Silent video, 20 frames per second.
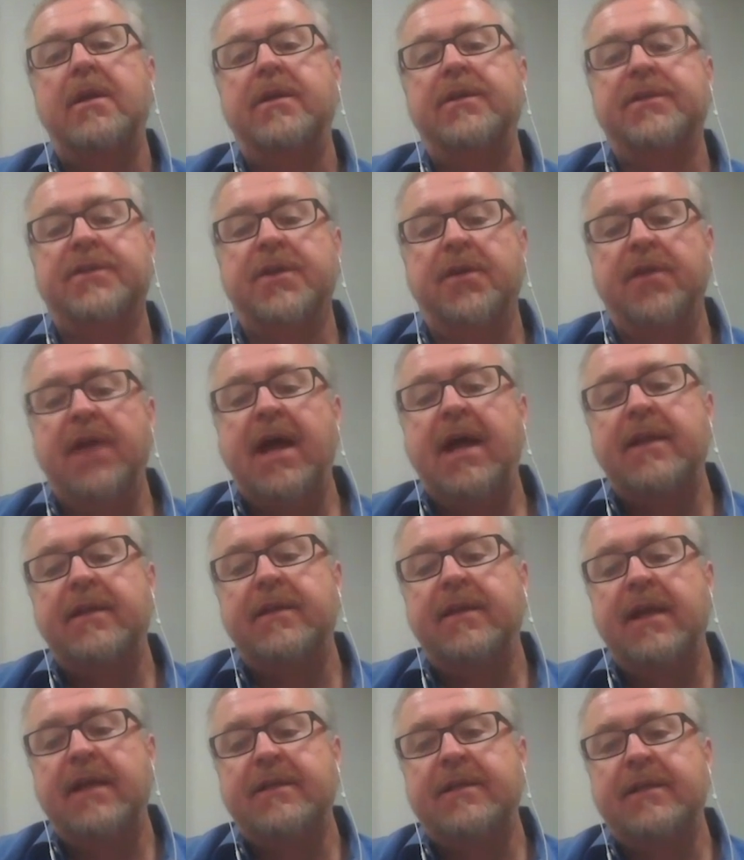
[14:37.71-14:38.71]
So
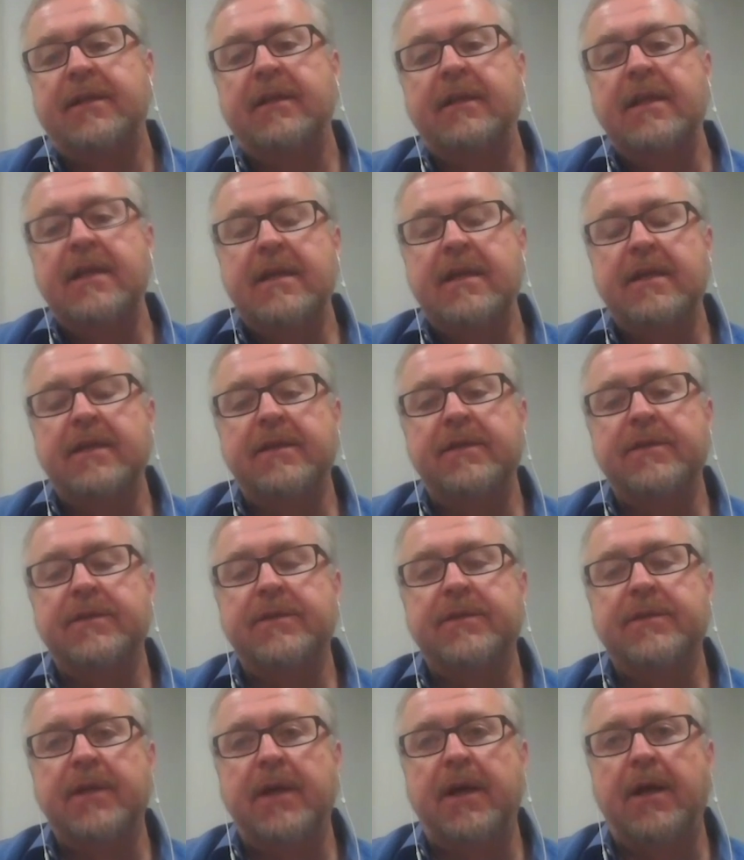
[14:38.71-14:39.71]
that technique
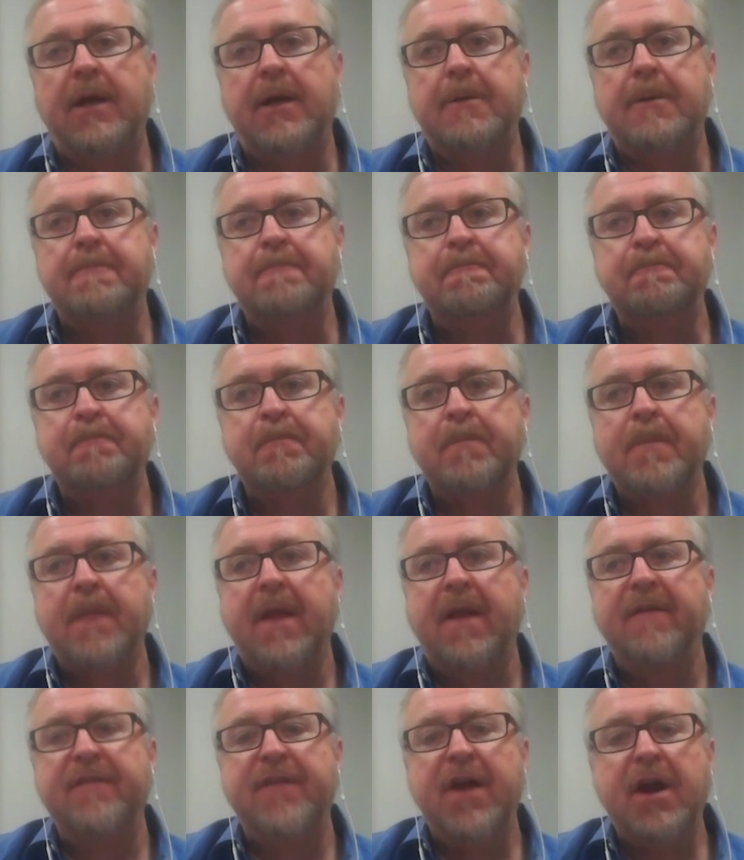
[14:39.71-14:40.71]
is
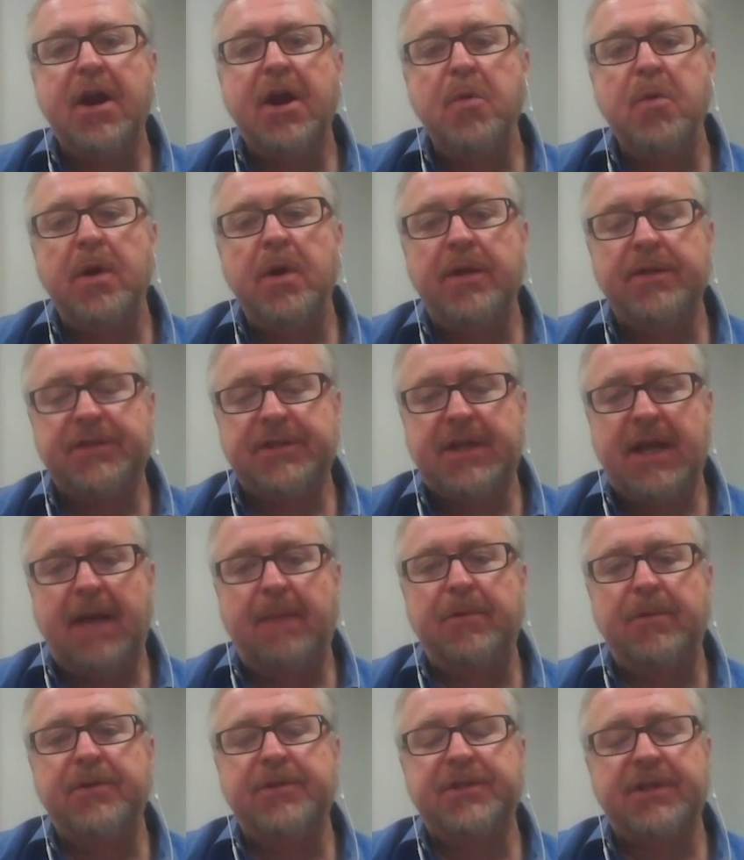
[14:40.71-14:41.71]
very well
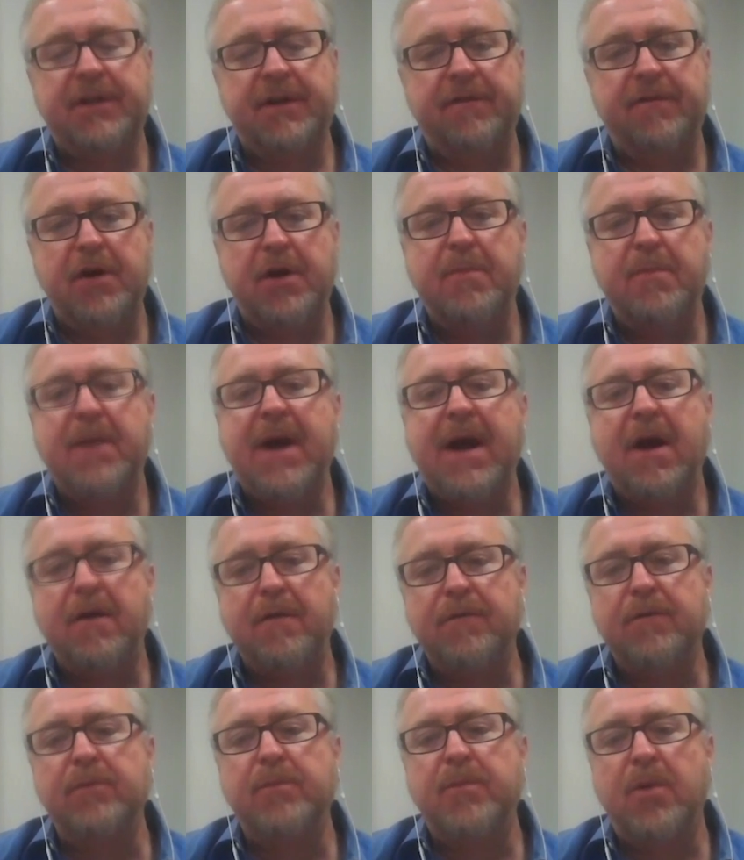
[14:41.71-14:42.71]
established and a very
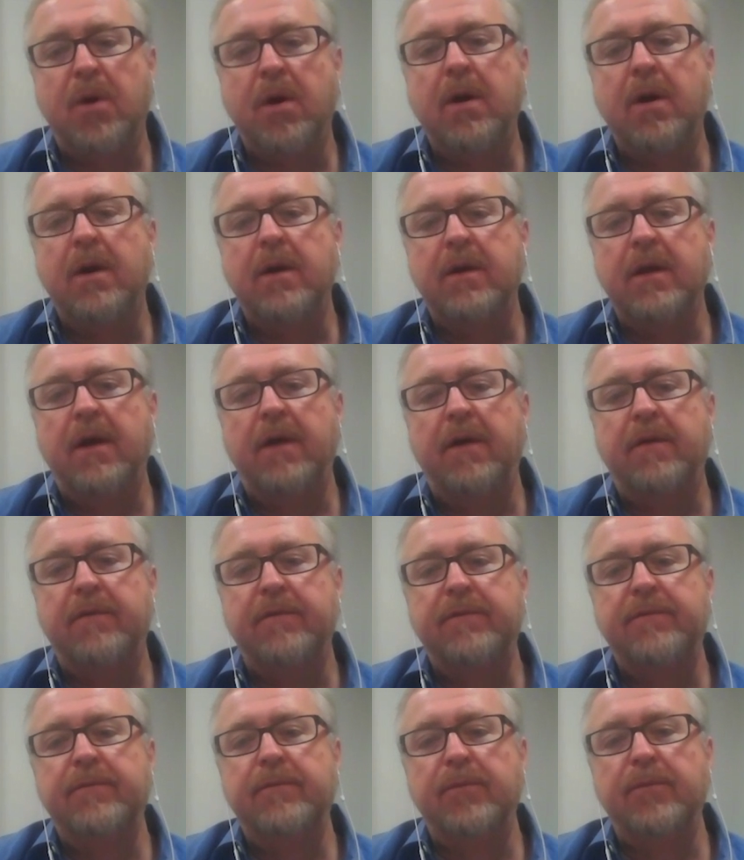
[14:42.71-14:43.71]
powerful part of
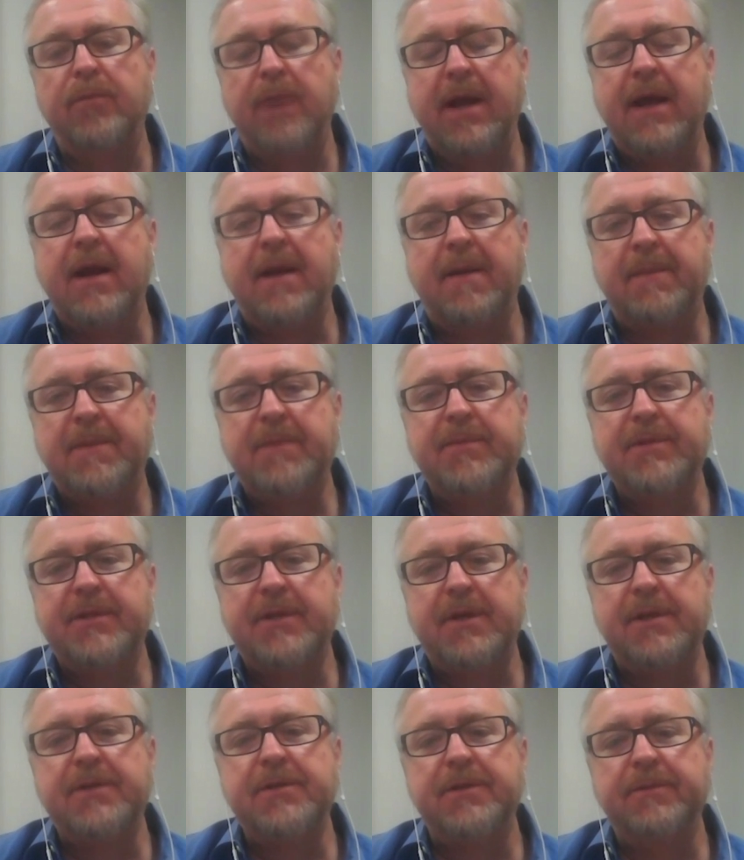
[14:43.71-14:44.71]
RAN
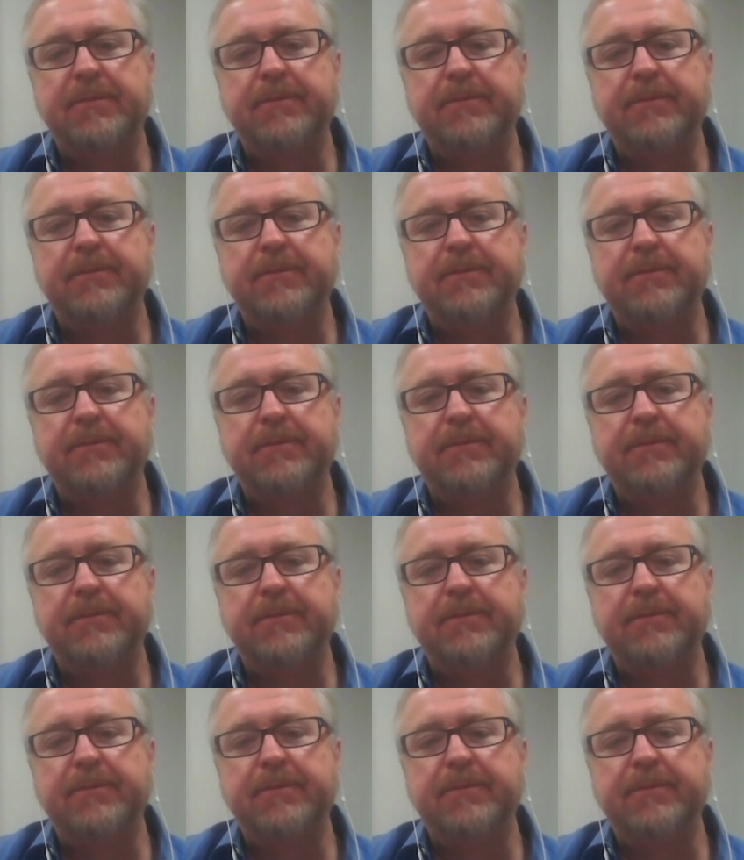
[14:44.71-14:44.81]
optimization.